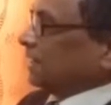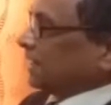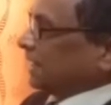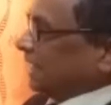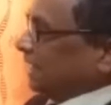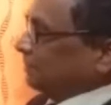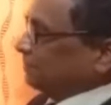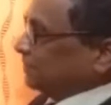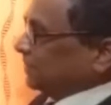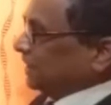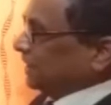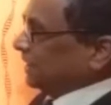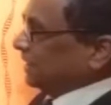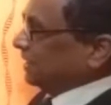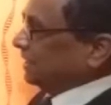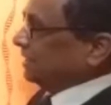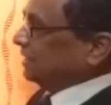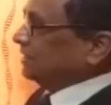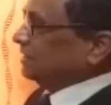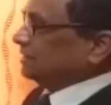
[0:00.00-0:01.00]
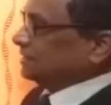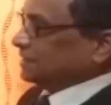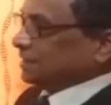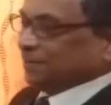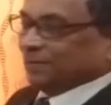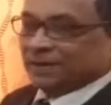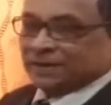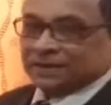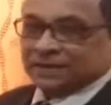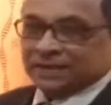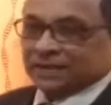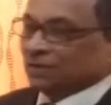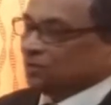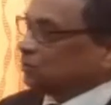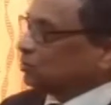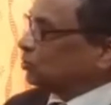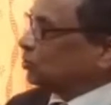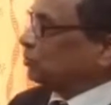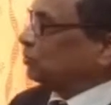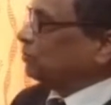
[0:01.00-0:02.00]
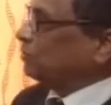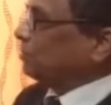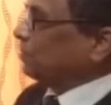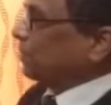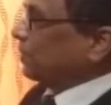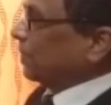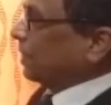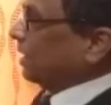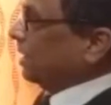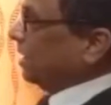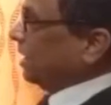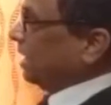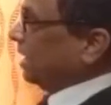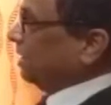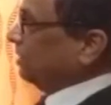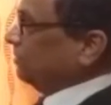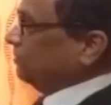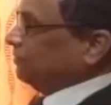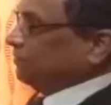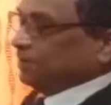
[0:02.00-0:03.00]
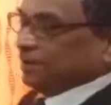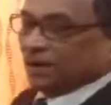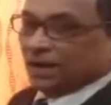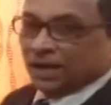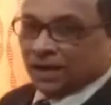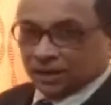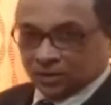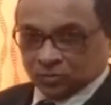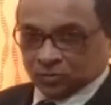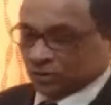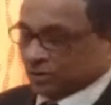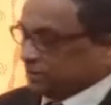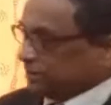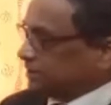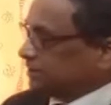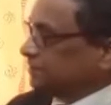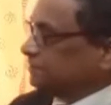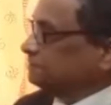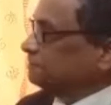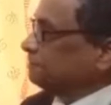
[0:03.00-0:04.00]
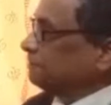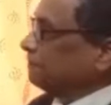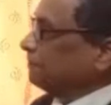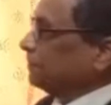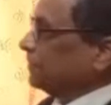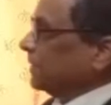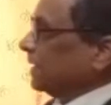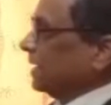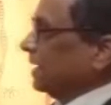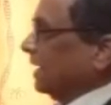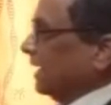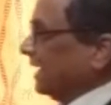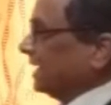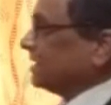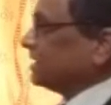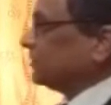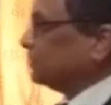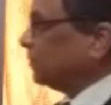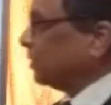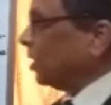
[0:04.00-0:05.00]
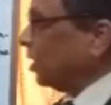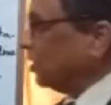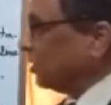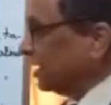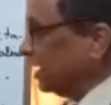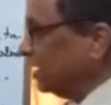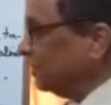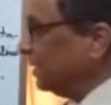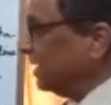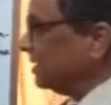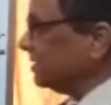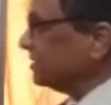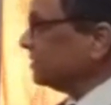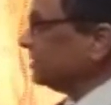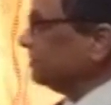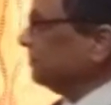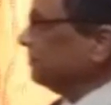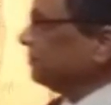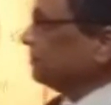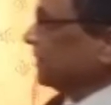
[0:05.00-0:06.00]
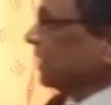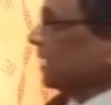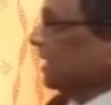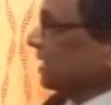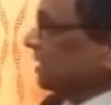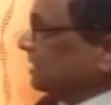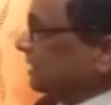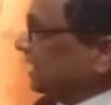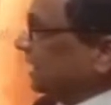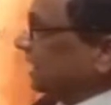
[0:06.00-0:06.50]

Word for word: kept in 17 group of halogens. S block elements. The